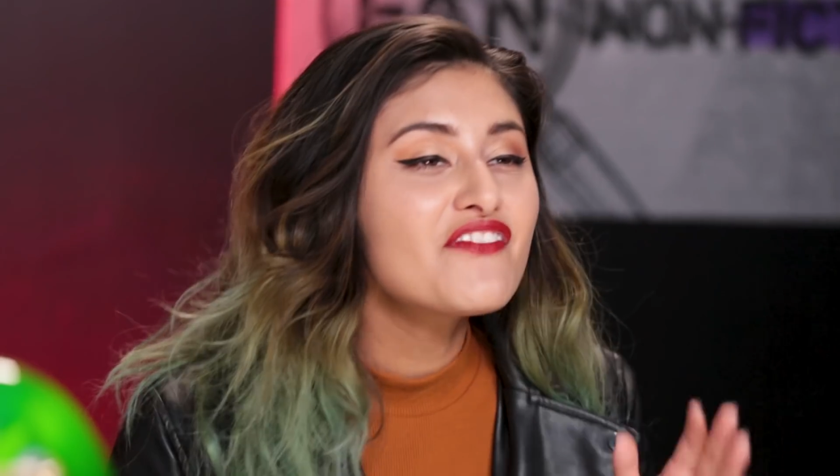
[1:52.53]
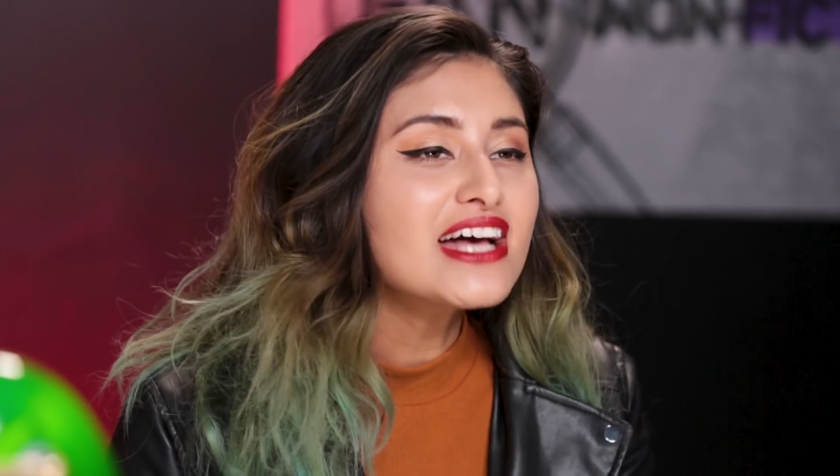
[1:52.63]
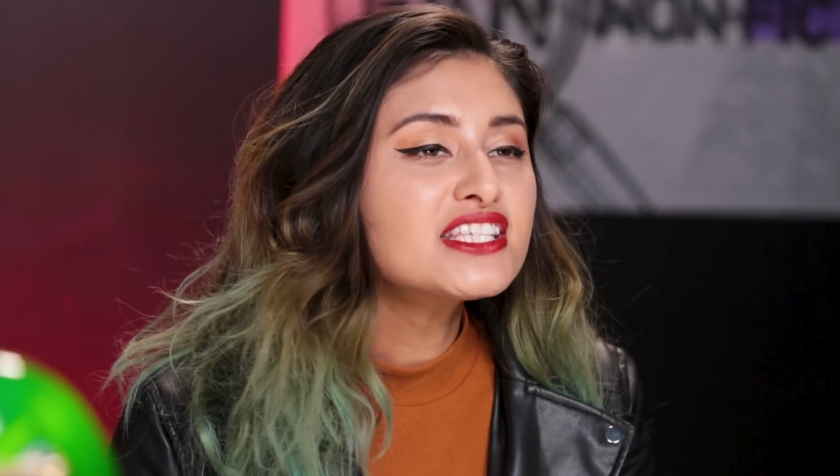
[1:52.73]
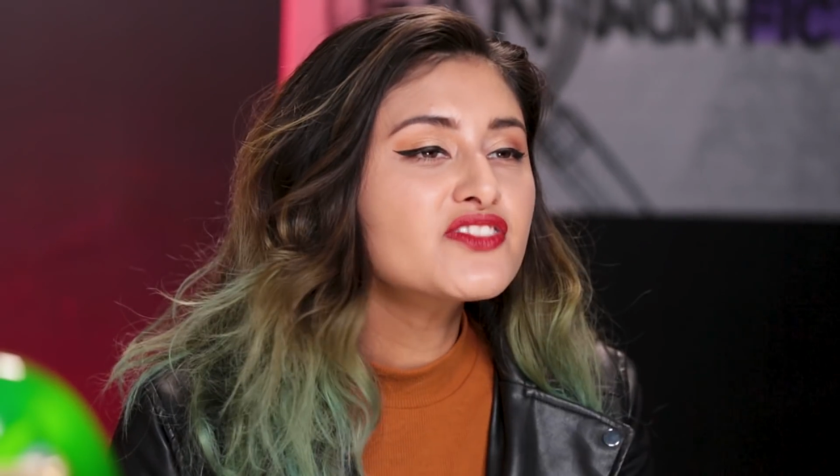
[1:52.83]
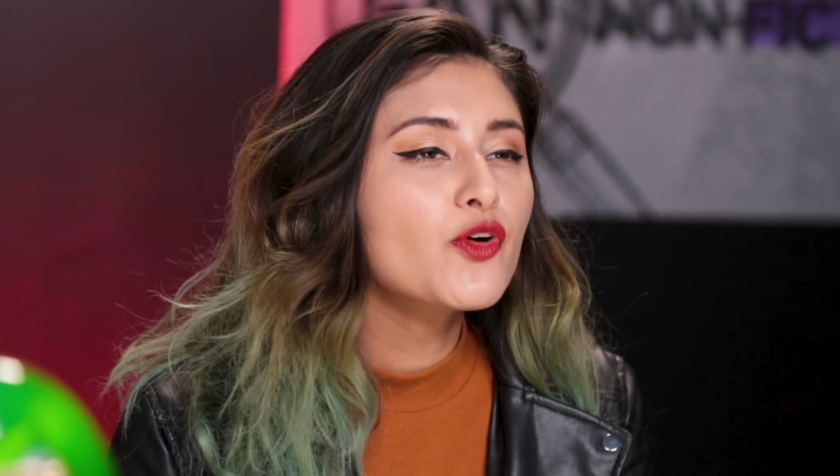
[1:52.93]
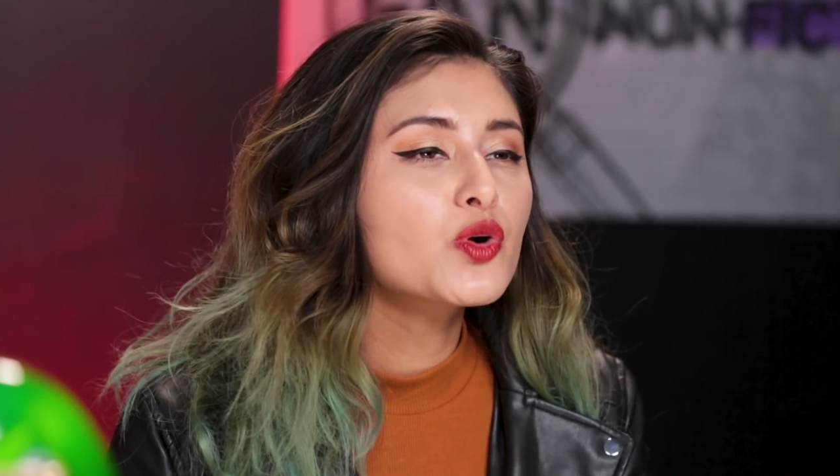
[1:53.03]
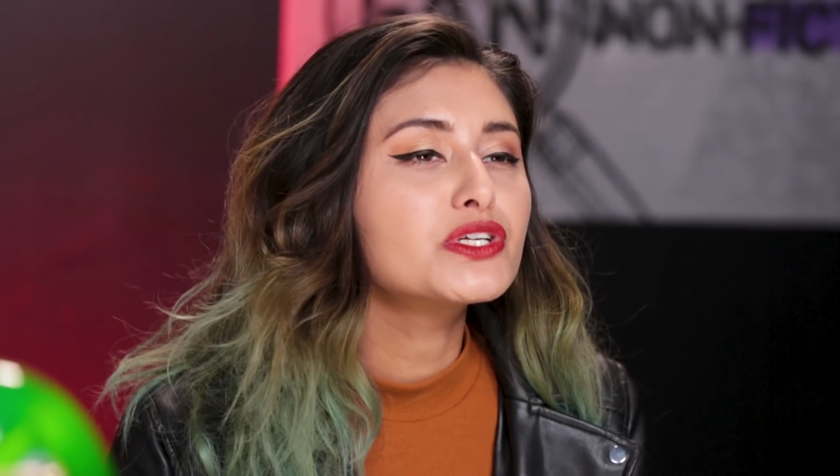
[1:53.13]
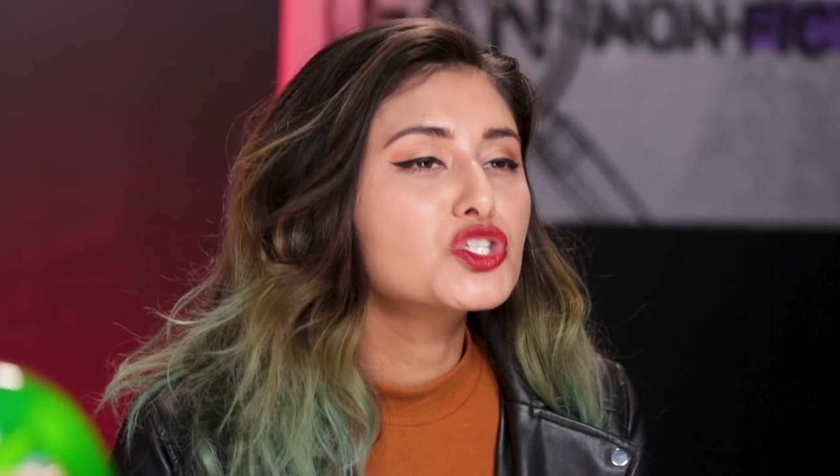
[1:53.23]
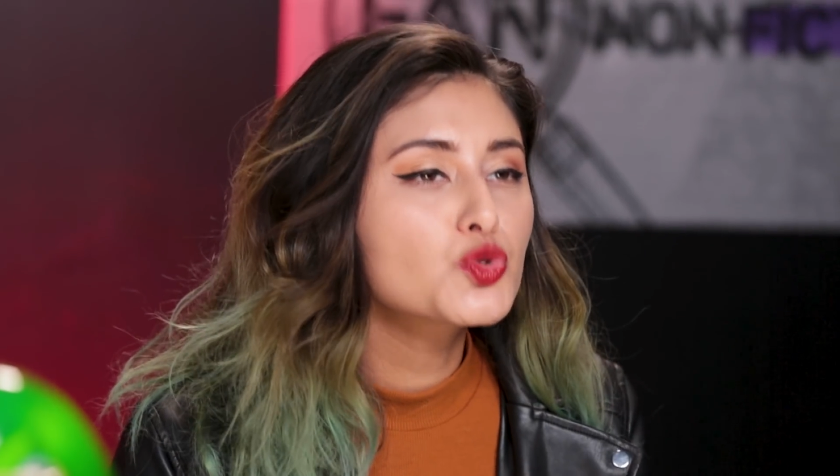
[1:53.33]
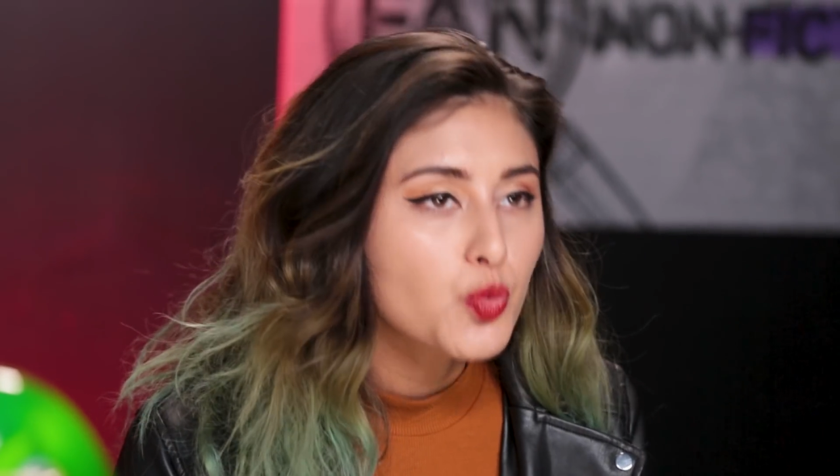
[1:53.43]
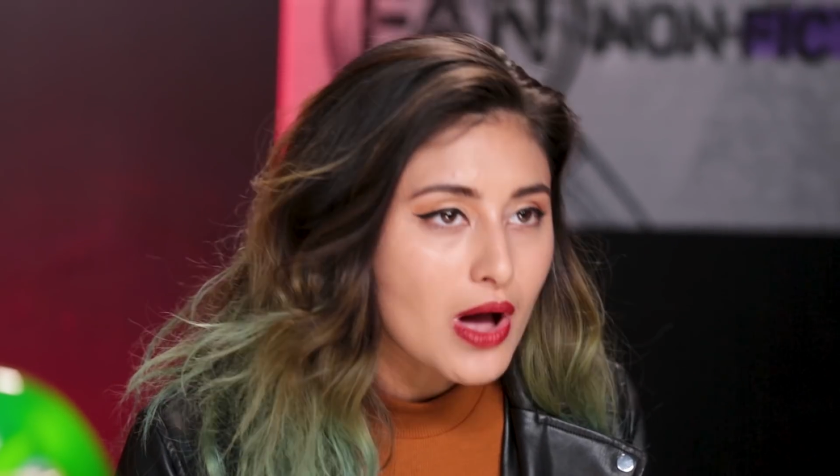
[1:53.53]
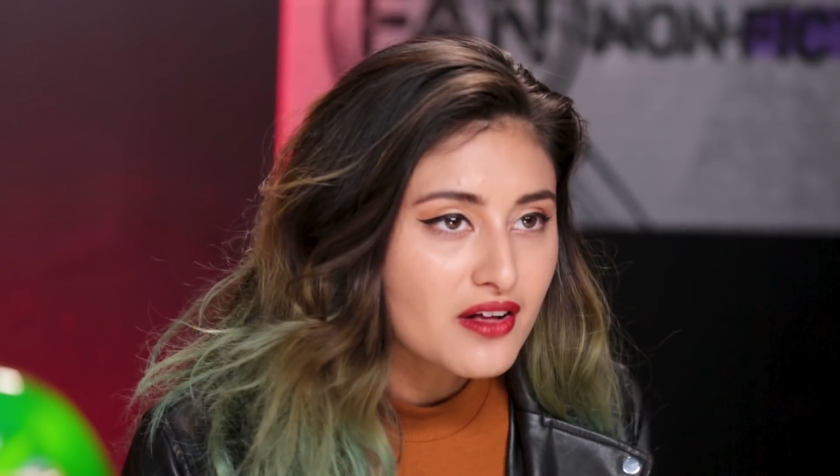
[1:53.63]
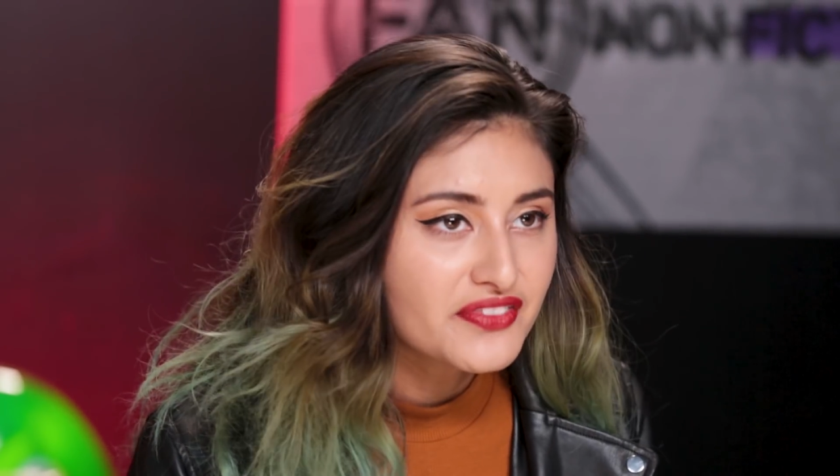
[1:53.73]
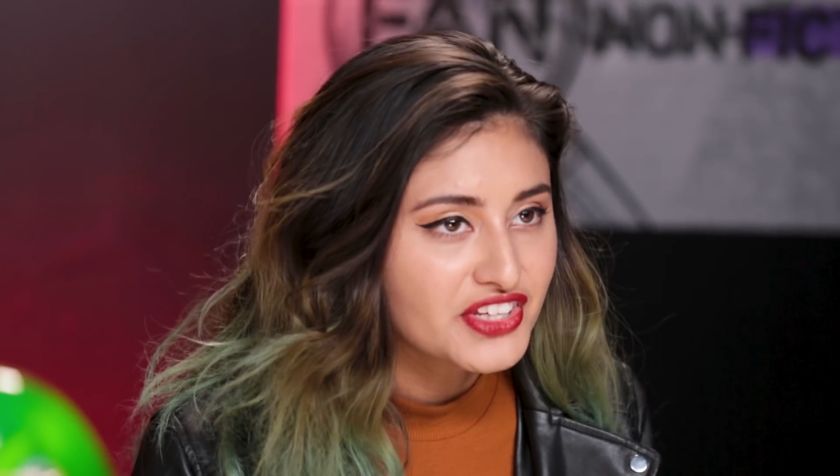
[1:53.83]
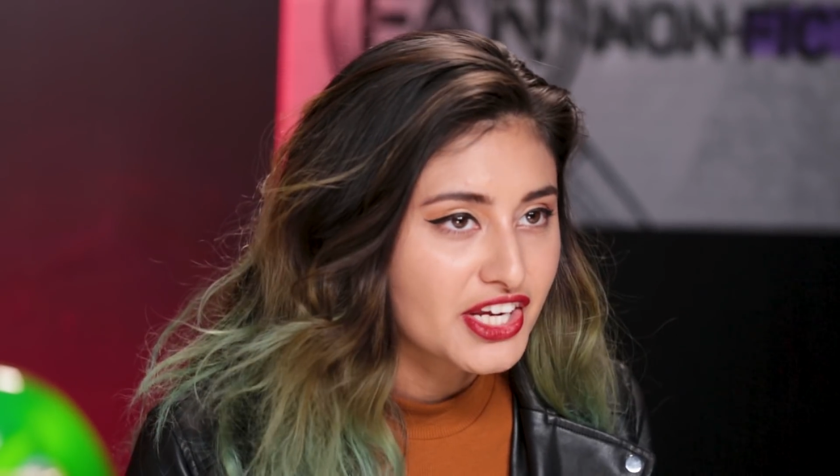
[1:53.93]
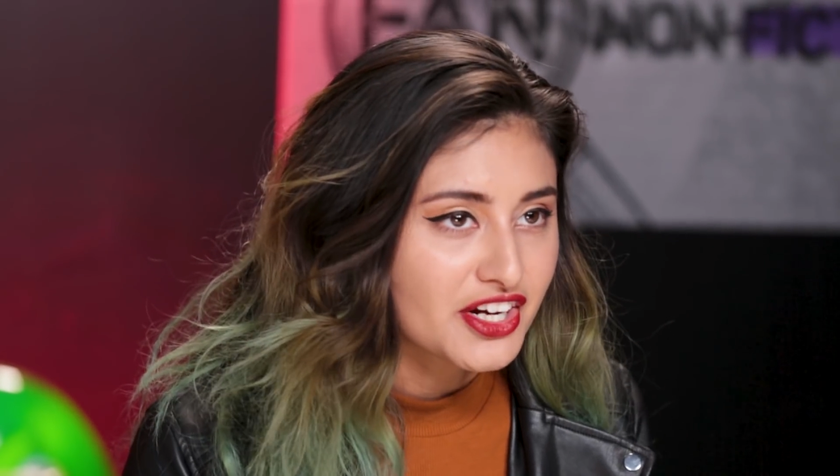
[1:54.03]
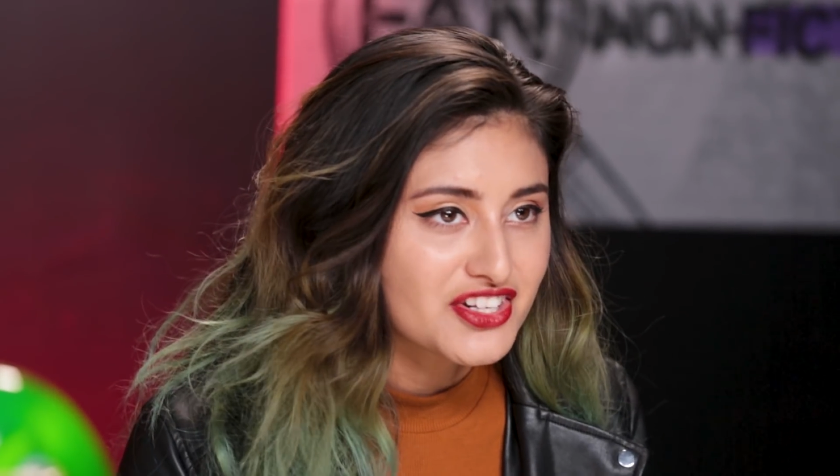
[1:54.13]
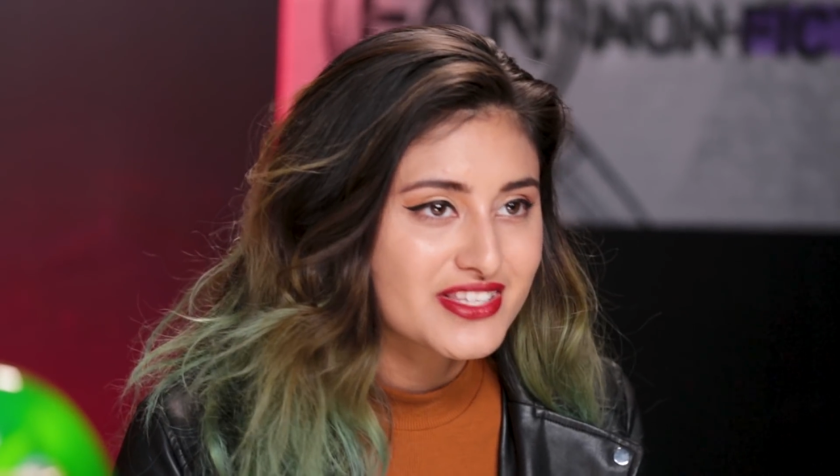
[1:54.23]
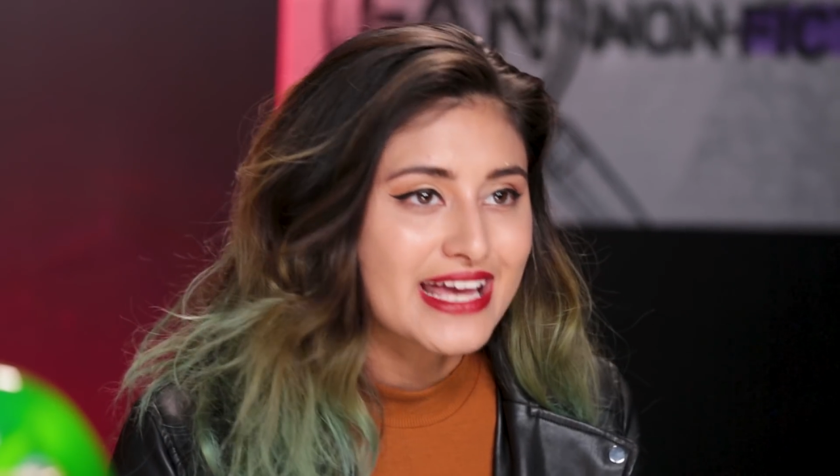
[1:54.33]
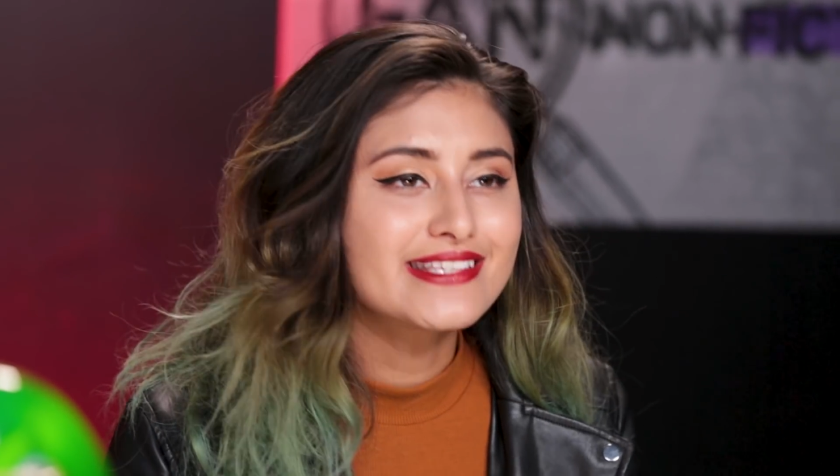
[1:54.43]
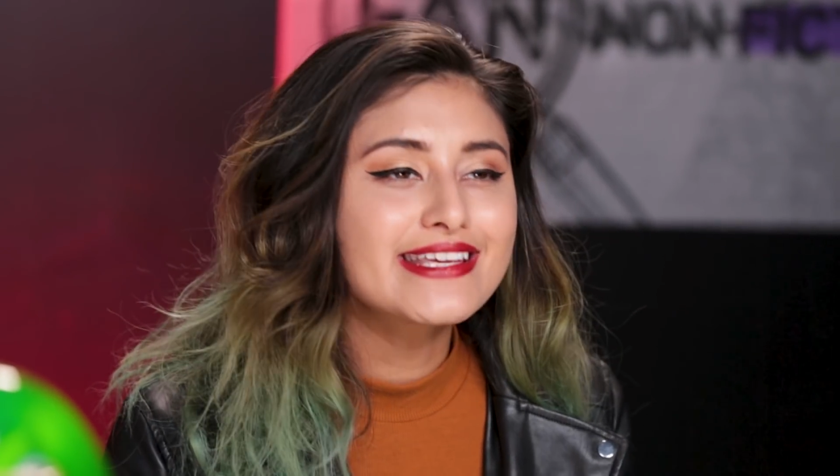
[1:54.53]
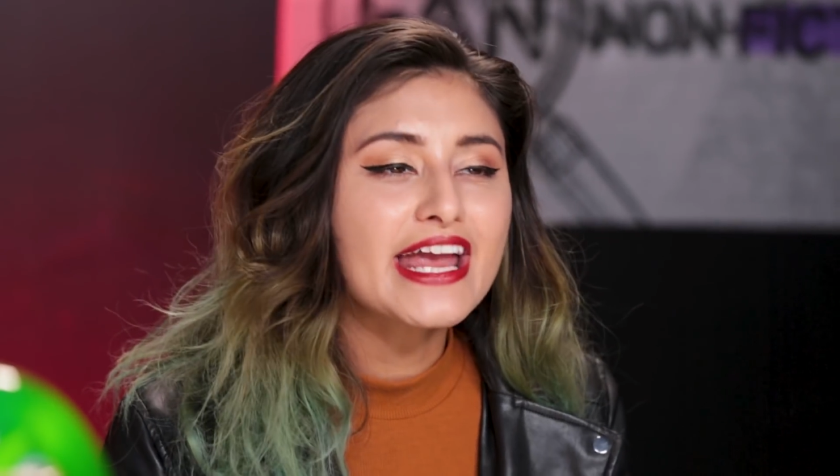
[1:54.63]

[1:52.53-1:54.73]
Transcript: Fast forward 12 years, and